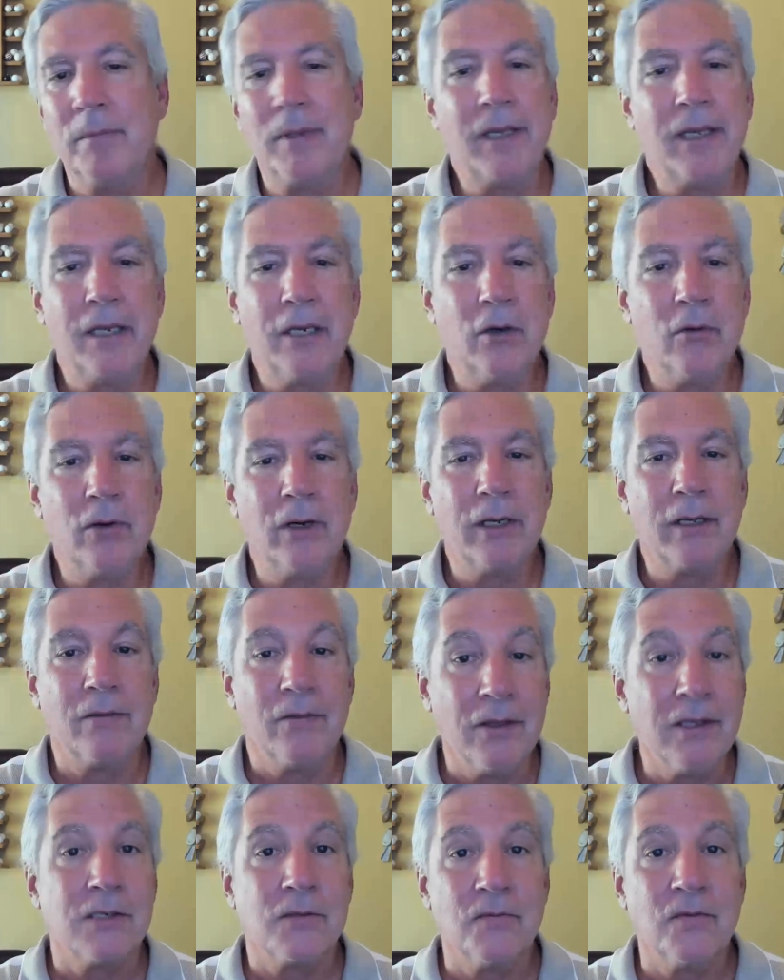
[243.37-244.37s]
hearing
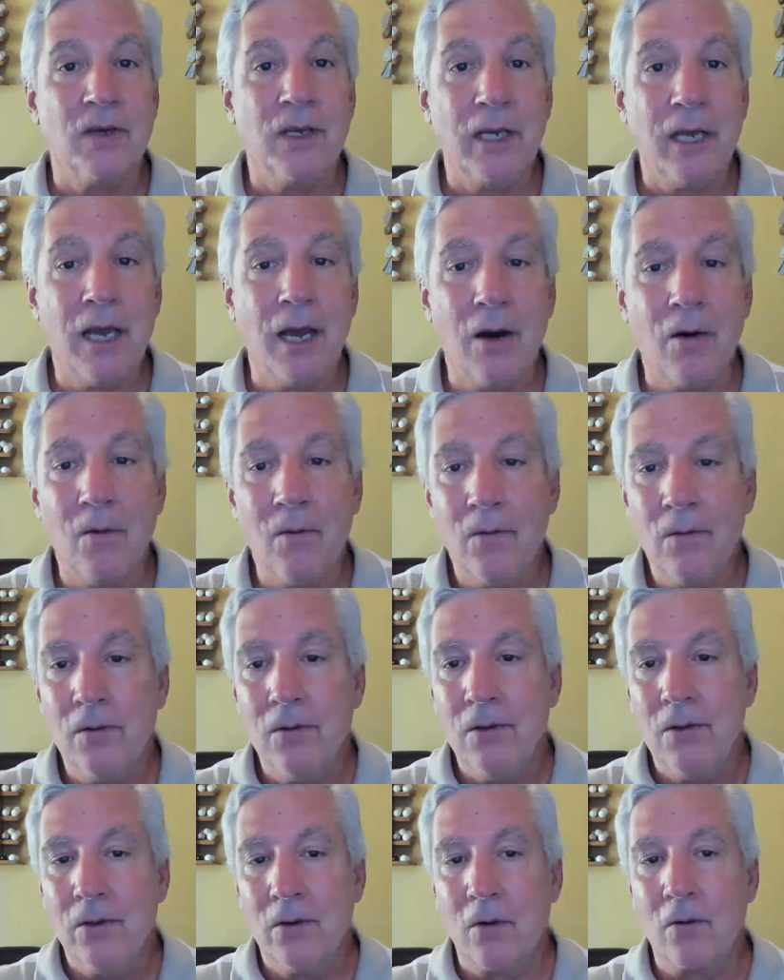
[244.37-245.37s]
this video
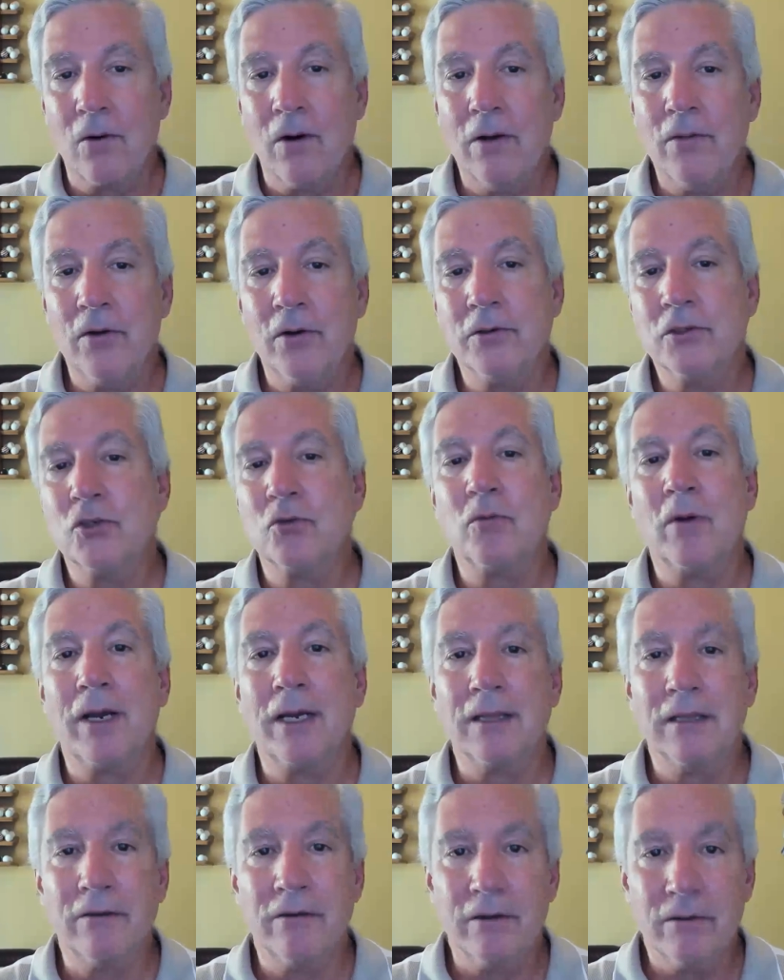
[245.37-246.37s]
or other
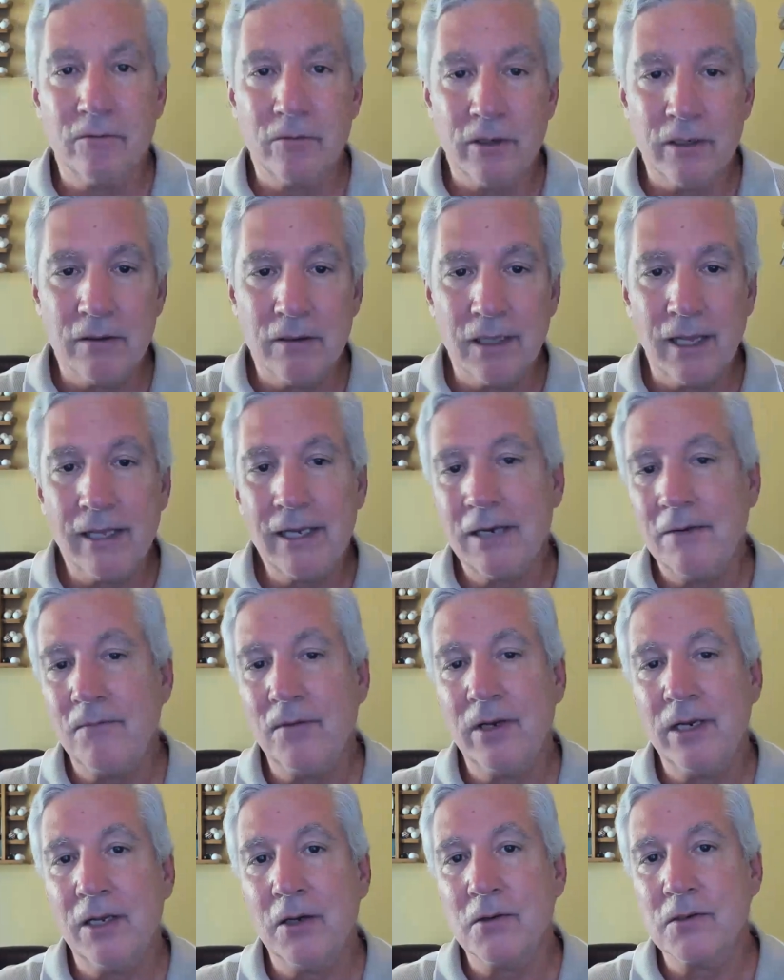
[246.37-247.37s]
trade related
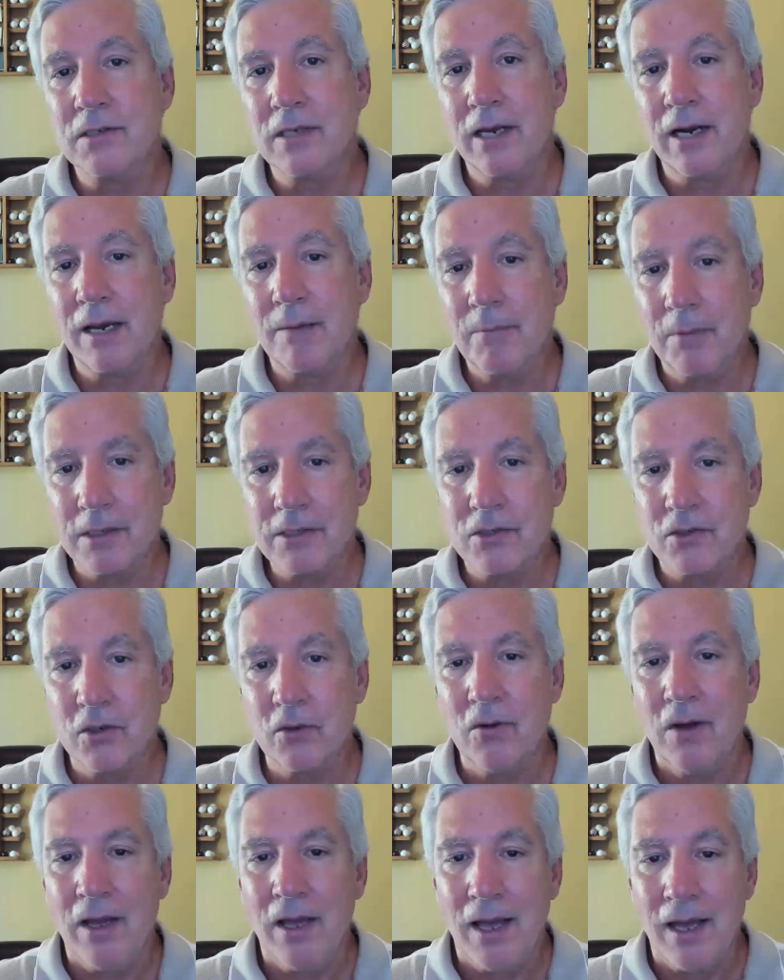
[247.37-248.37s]
videos that I must
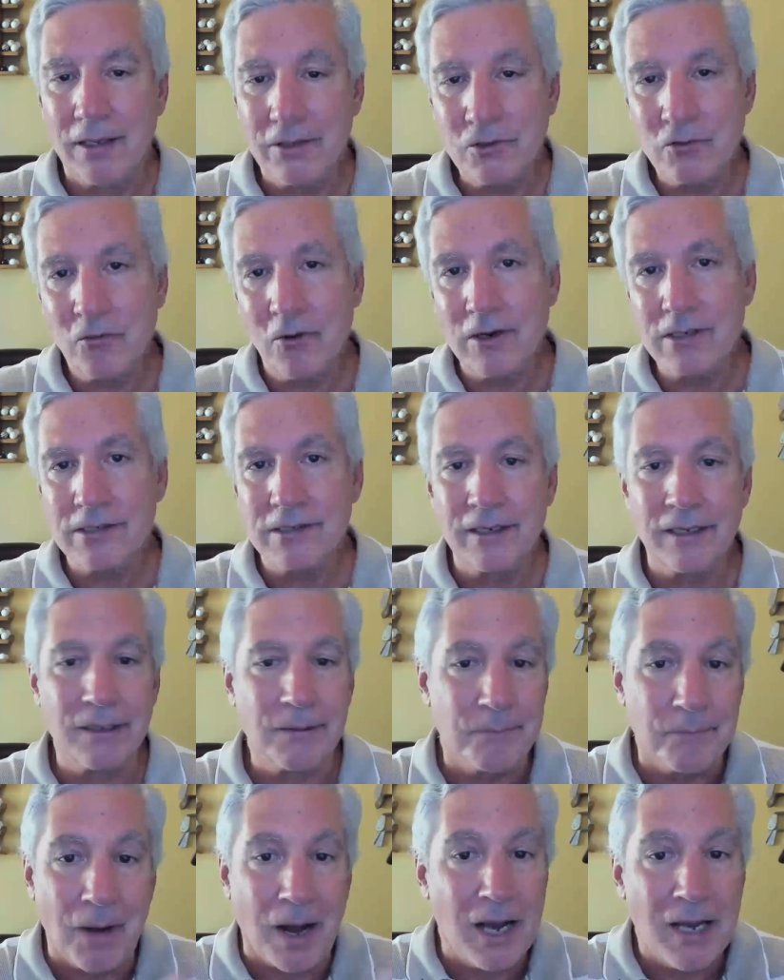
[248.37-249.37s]
do and trusting
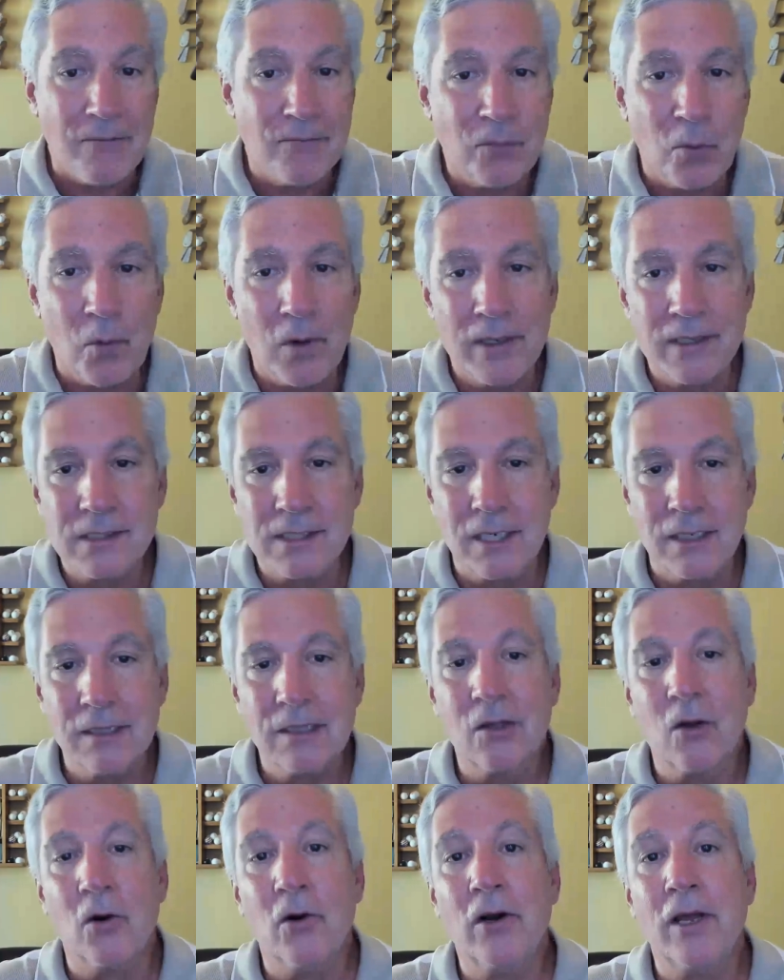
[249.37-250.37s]
my voice and
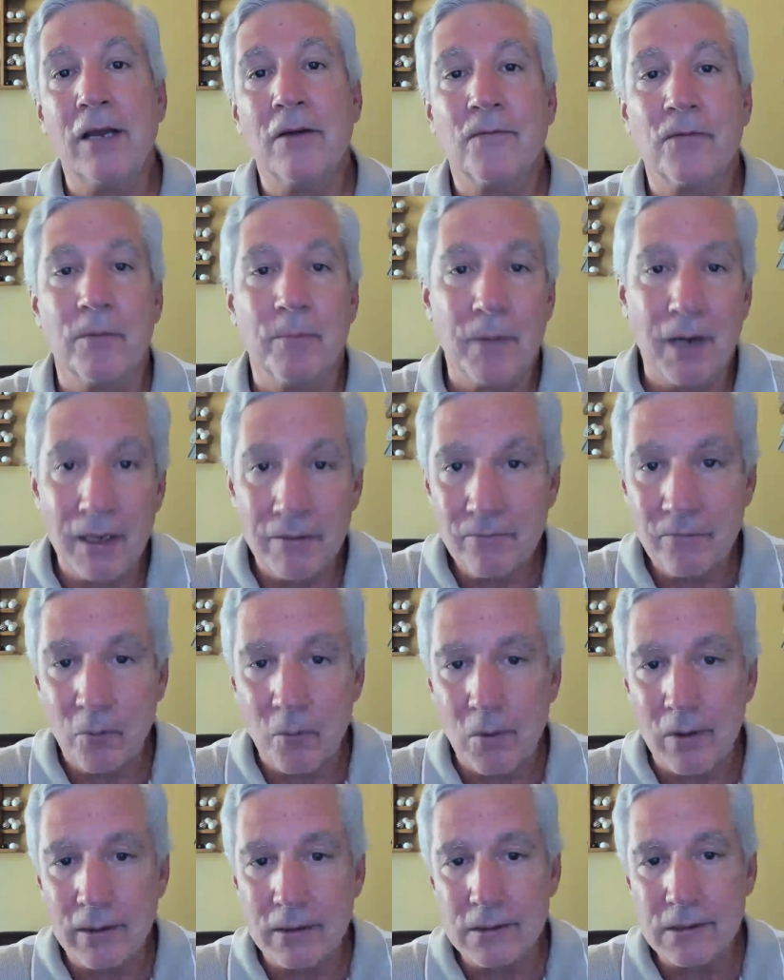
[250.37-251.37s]
learning from my
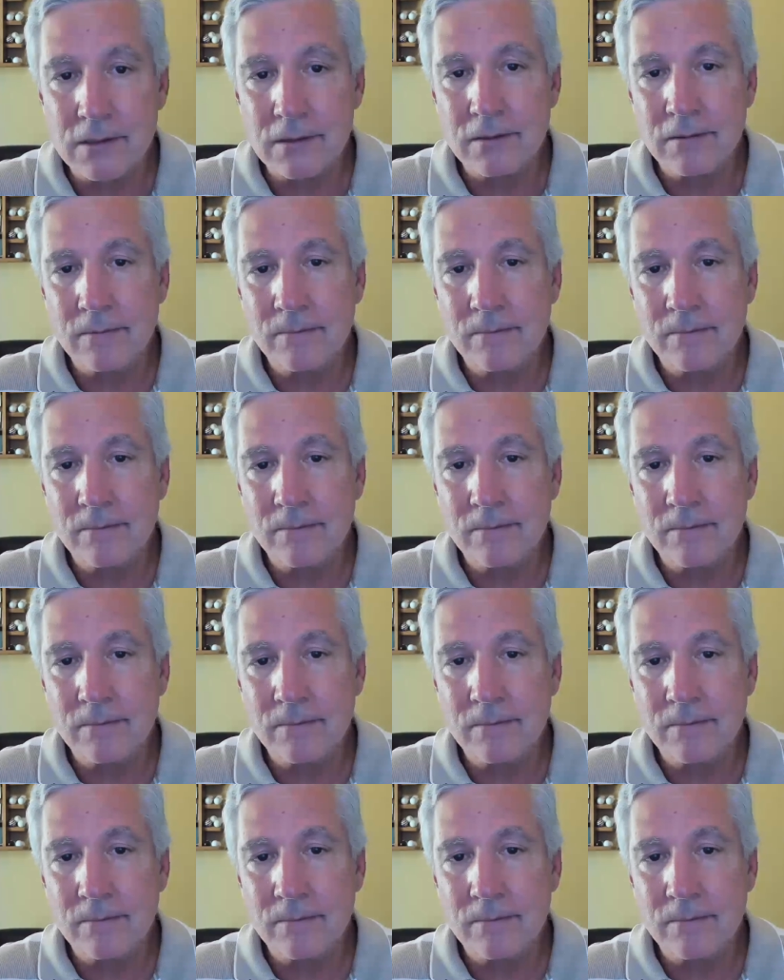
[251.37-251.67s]
voice.